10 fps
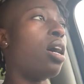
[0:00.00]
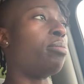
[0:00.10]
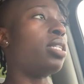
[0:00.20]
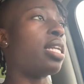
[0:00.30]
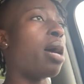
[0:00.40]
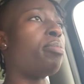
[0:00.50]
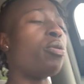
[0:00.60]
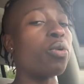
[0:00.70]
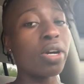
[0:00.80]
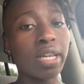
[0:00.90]
to not be
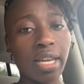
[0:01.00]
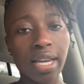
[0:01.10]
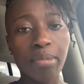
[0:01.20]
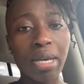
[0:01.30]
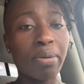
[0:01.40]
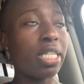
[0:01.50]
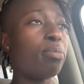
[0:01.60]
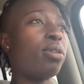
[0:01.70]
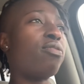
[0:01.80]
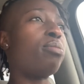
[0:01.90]
working and maybe
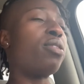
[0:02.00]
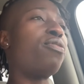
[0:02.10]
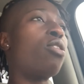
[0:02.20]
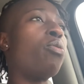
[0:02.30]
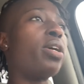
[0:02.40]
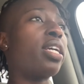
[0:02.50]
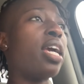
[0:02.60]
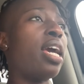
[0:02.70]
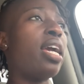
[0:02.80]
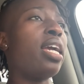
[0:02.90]
dipping from your
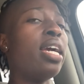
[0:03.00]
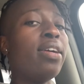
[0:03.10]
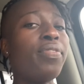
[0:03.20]
401k.